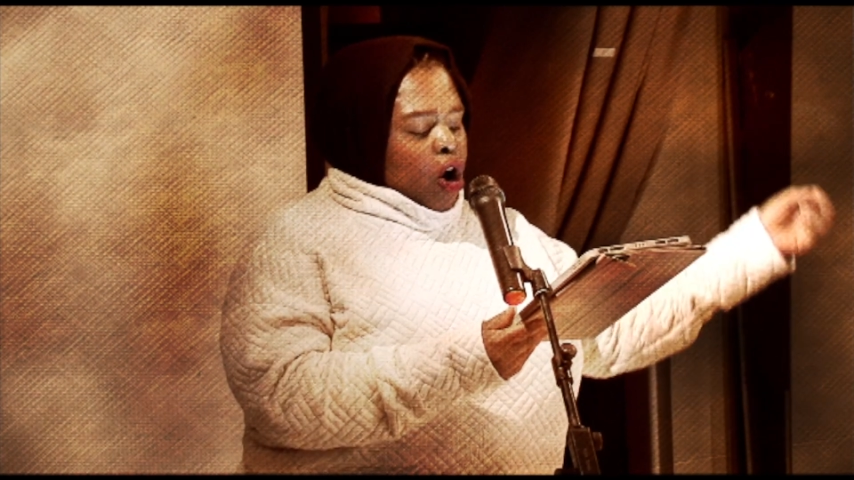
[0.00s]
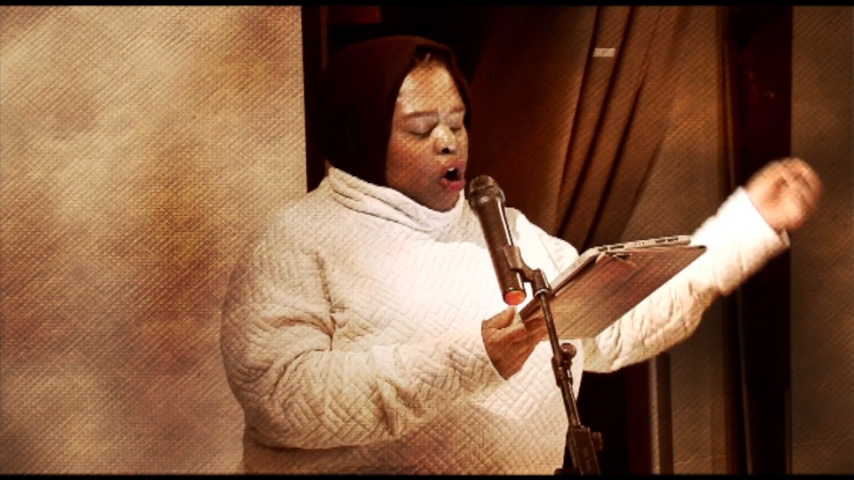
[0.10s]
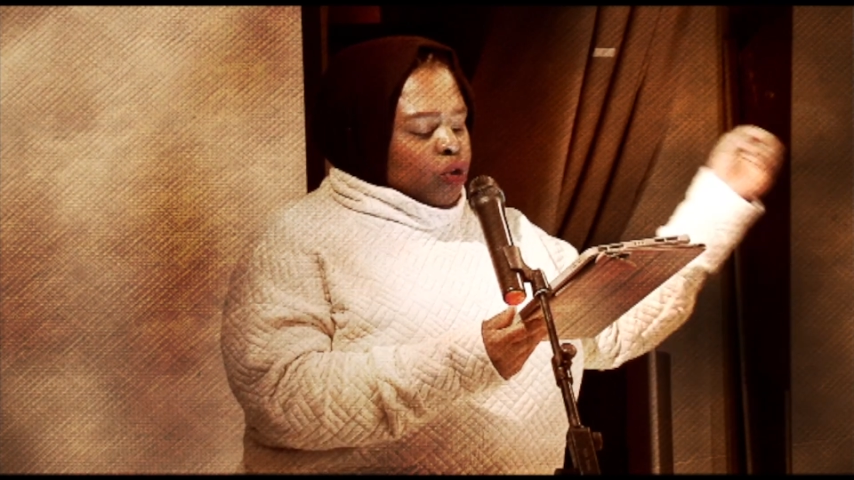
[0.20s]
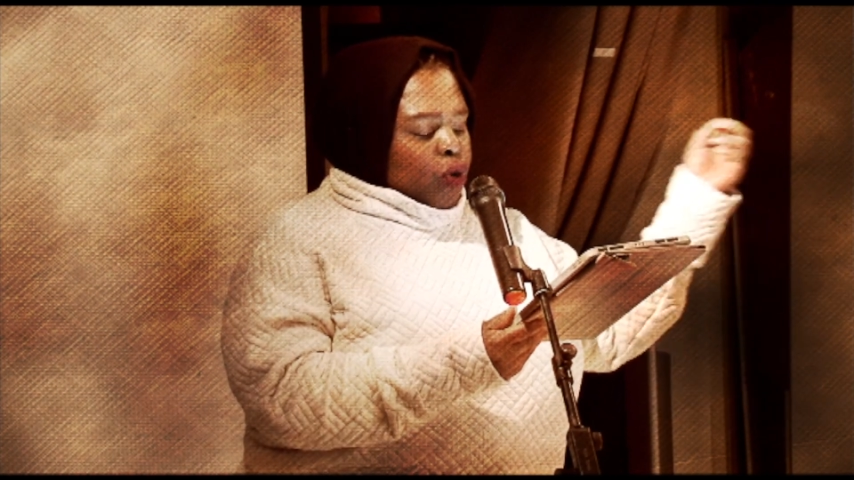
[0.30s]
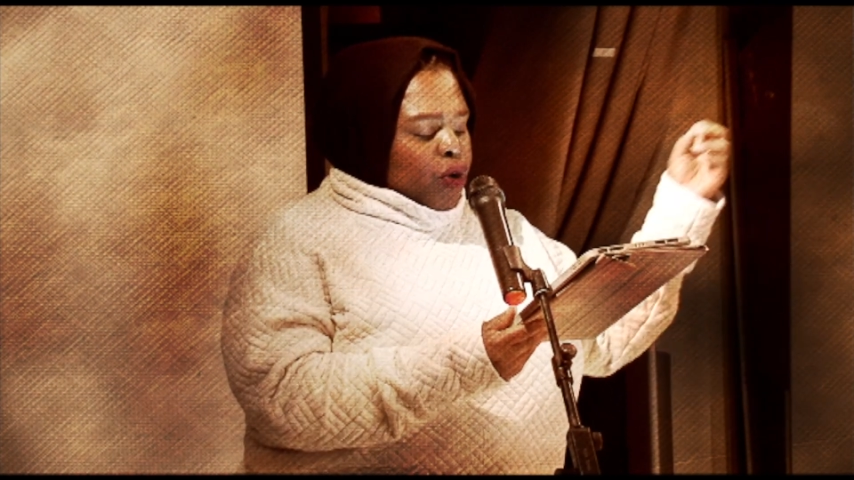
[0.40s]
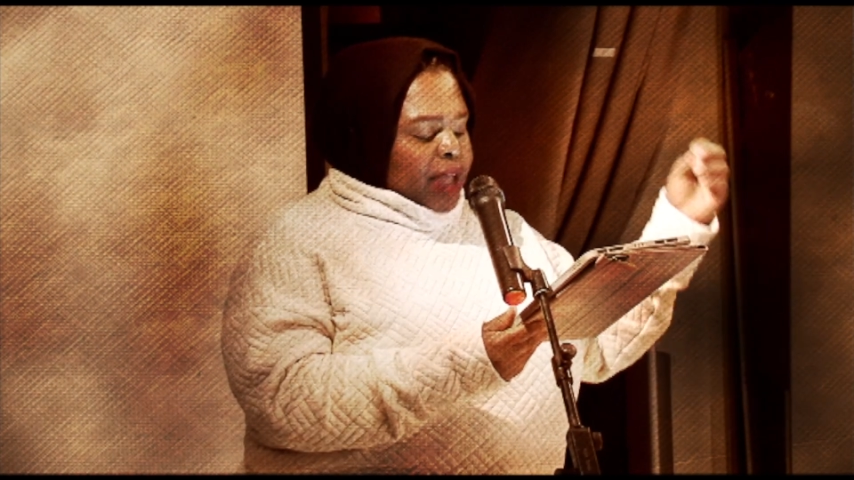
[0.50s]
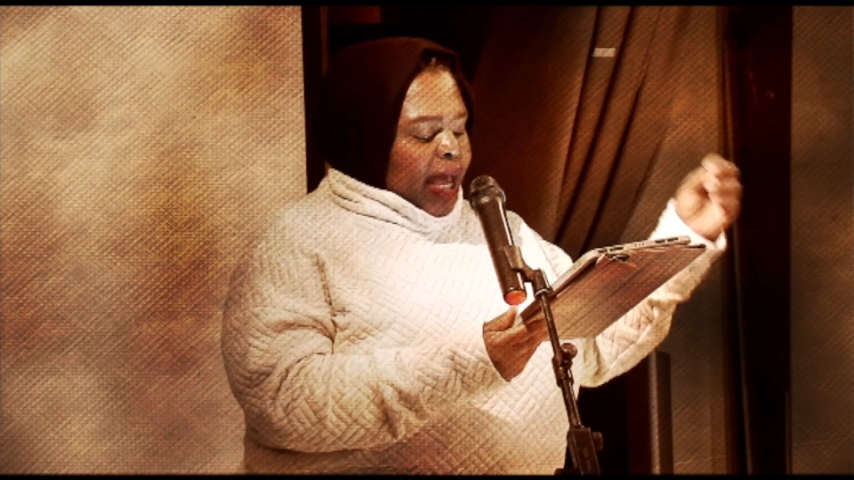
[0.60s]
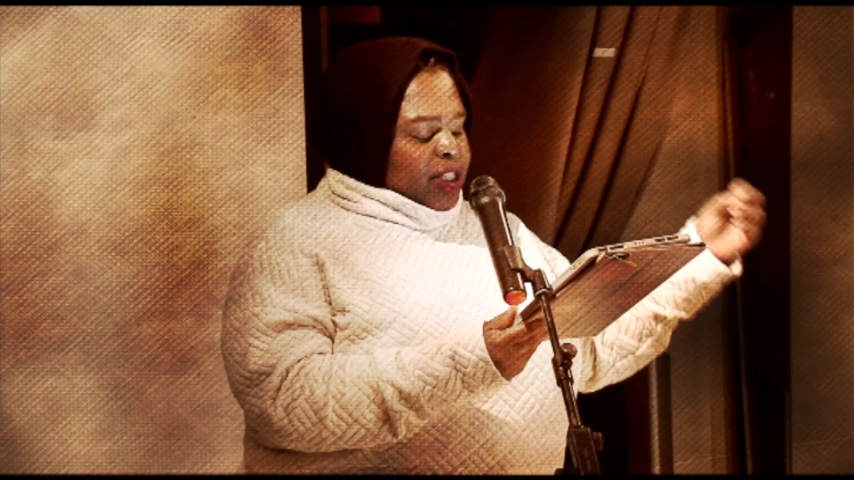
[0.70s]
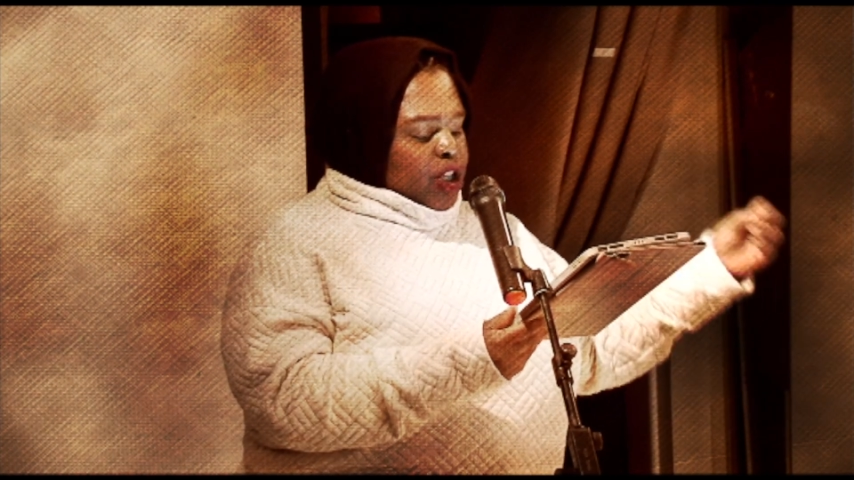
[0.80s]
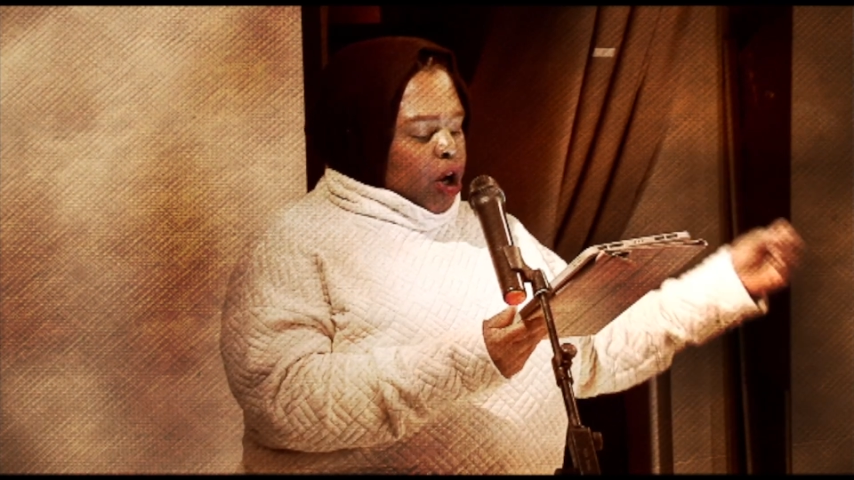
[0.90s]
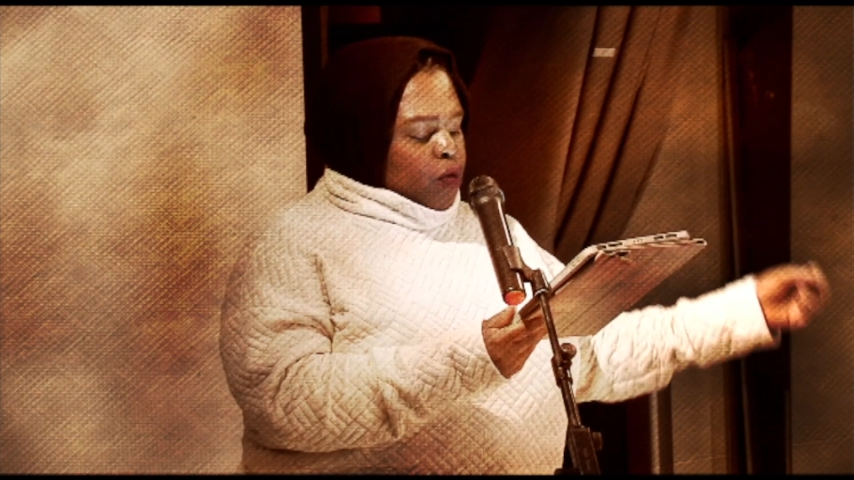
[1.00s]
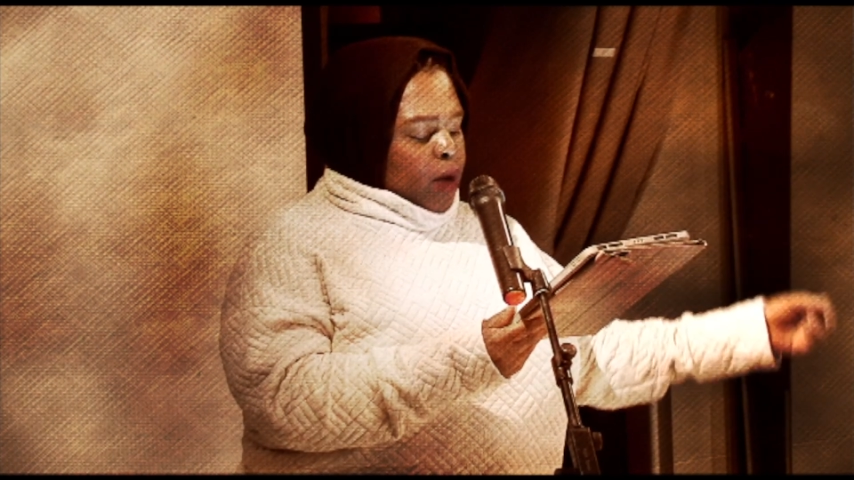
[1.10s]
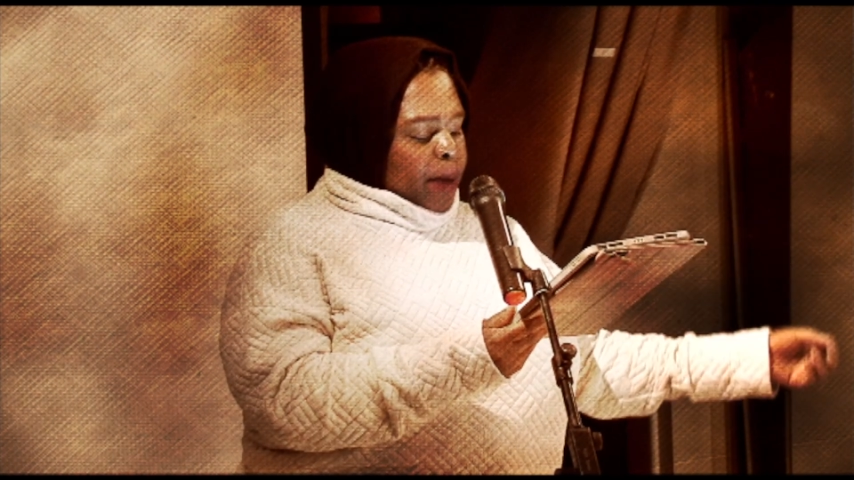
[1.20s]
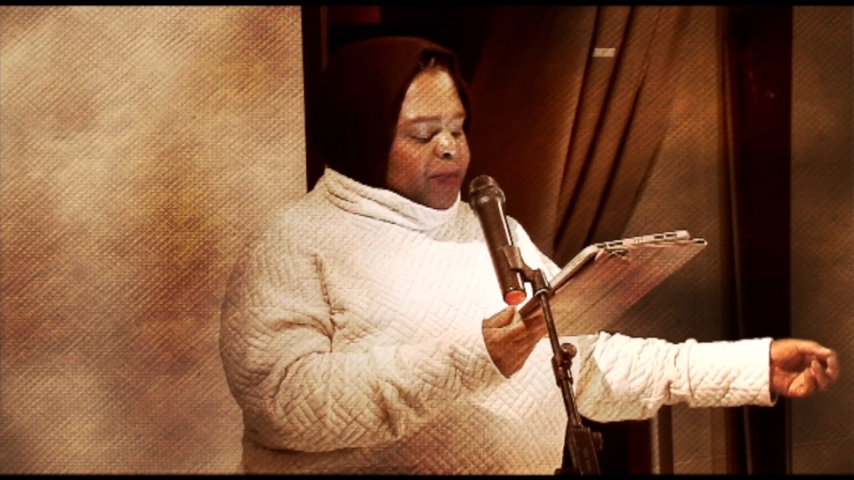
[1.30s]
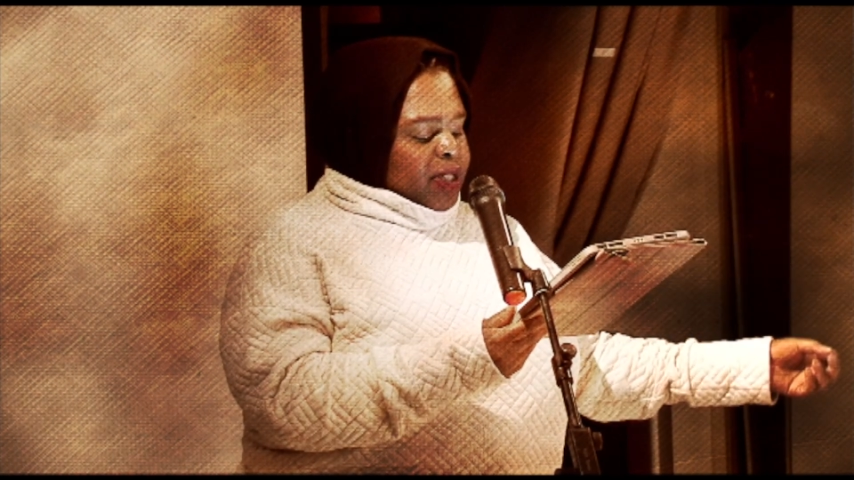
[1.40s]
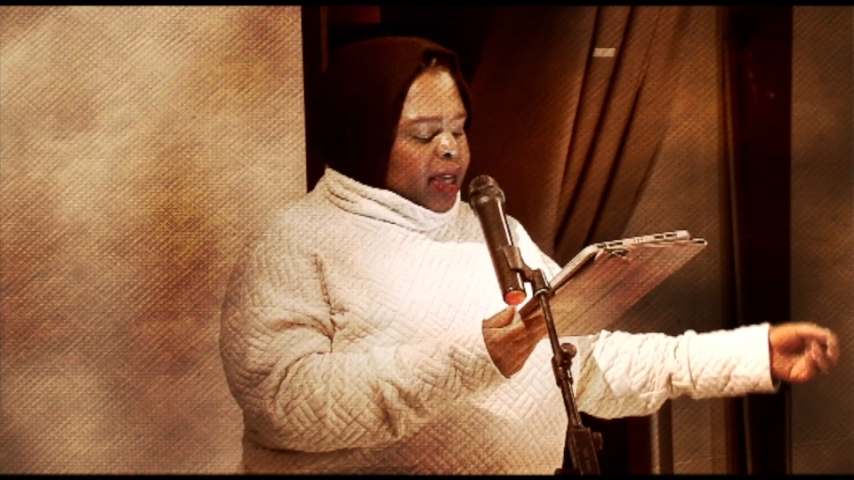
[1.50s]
on all that is corrupt.